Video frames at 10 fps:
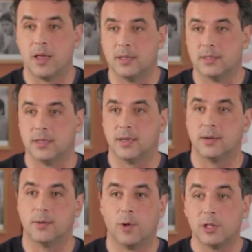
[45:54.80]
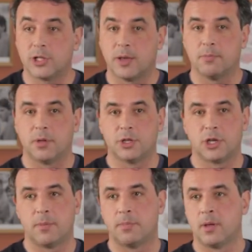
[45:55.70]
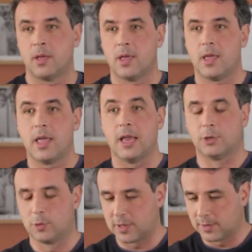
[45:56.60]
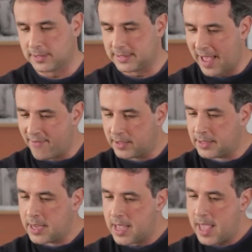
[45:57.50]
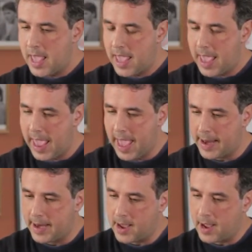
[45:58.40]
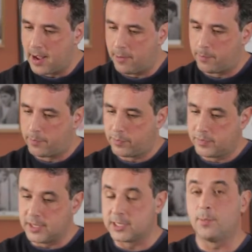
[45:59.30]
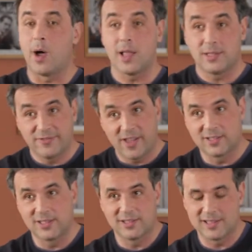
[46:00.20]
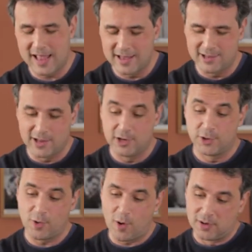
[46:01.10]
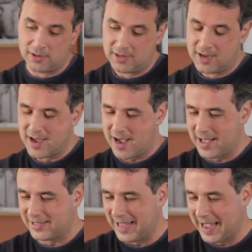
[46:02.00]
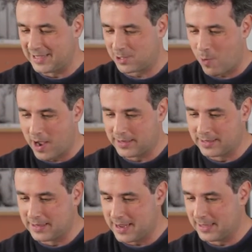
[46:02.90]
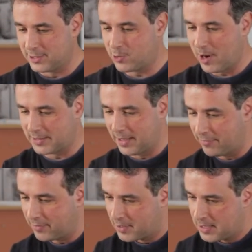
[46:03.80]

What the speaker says: in the World Championship in 2007. And despite the fact that it ended in a draw, I think it's quite instructive.